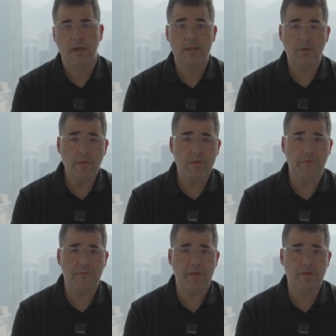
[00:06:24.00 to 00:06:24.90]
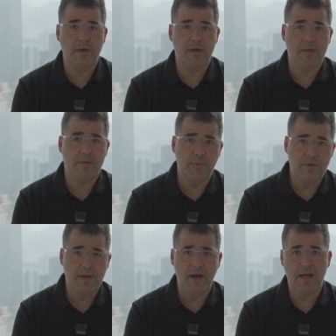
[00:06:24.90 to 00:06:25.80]
It also features
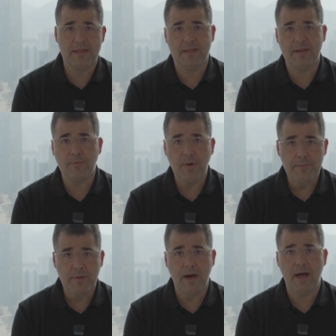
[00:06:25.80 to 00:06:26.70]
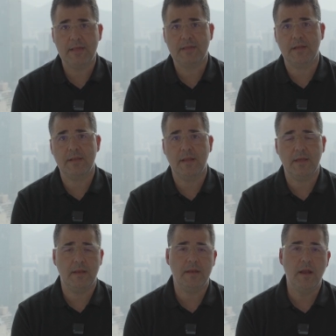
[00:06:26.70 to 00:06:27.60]
podcasts and webcasts
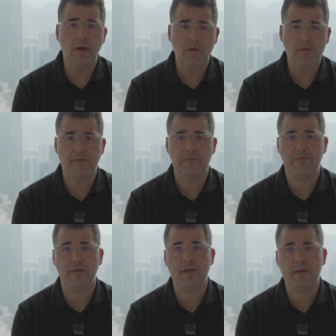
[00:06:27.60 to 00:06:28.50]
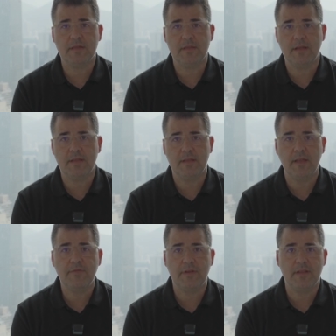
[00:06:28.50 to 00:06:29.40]
and a lot of things that
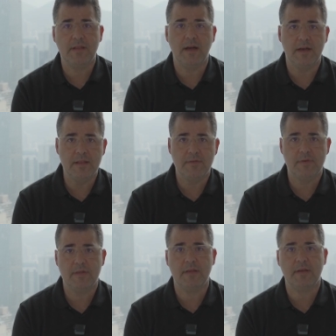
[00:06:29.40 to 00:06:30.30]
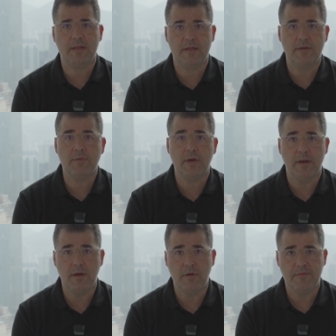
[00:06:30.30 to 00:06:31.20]
definitely are interesting that you
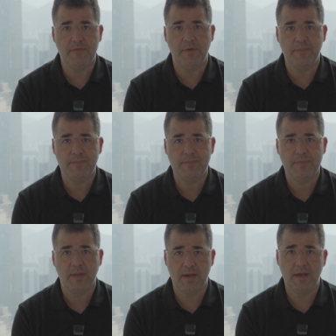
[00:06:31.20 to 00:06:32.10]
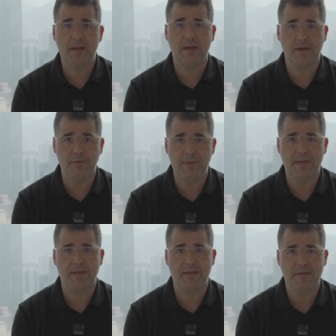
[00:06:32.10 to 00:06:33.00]
can learn from. Really
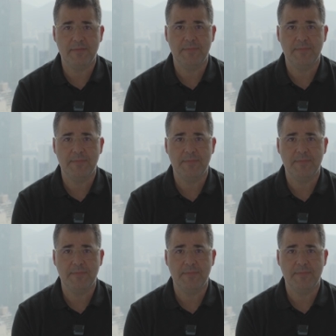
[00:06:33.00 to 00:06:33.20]
recommended.